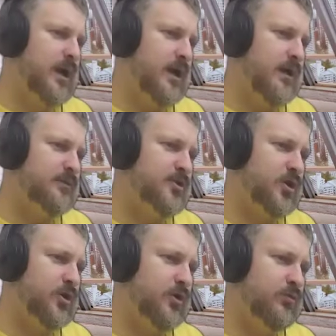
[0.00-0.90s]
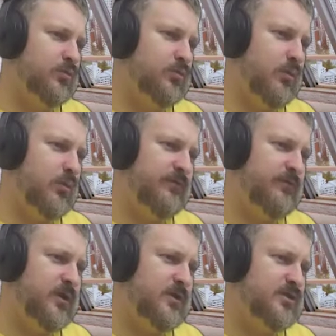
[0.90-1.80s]
So we
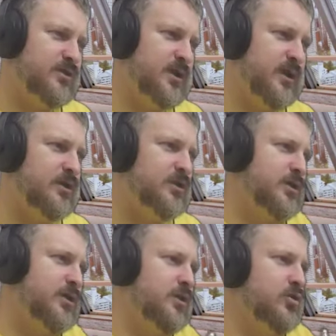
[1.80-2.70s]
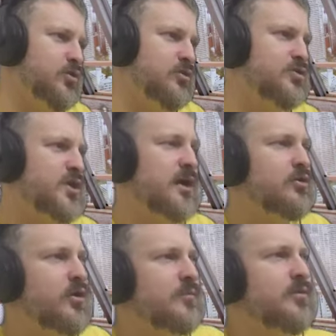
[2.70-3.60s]
find the Sigenergy and the
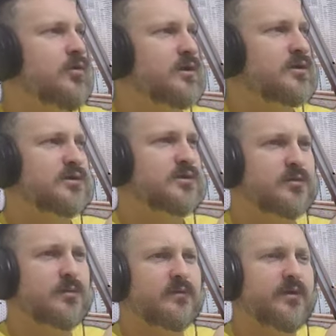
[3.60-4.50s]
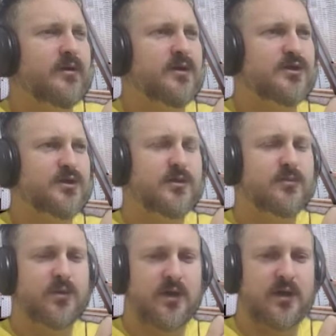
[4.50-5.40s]
Sungrow prices to be very
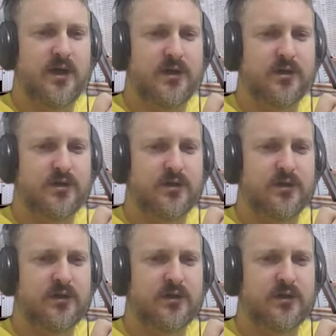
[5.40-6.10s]
similar, actually.